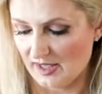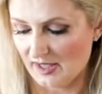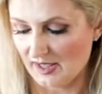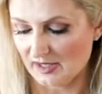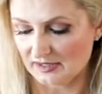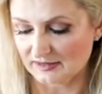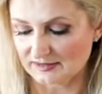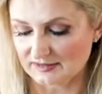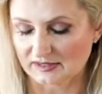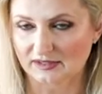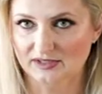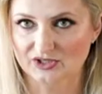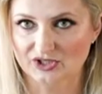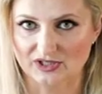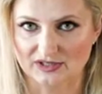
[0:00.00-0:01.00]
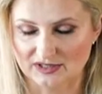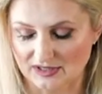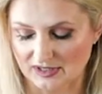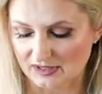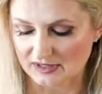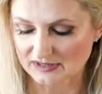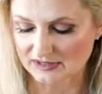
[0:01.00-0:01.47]
and it's delicious
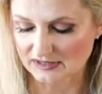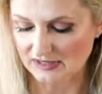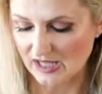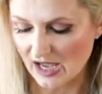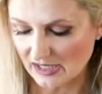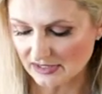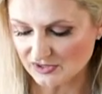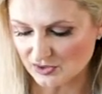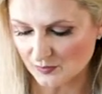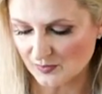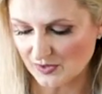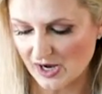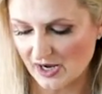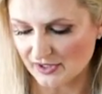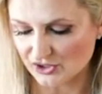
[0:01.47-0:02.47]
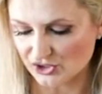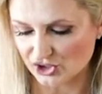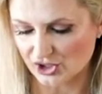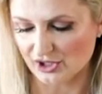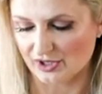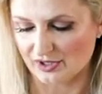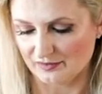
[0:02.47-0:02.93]
and it's not super high in
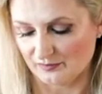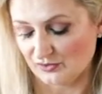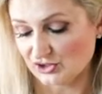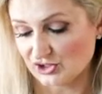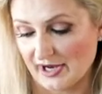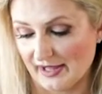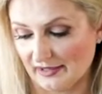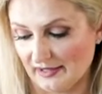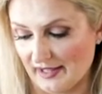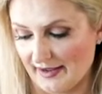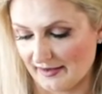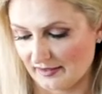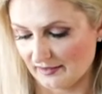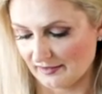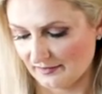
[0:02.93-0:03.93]
sugar, which I like.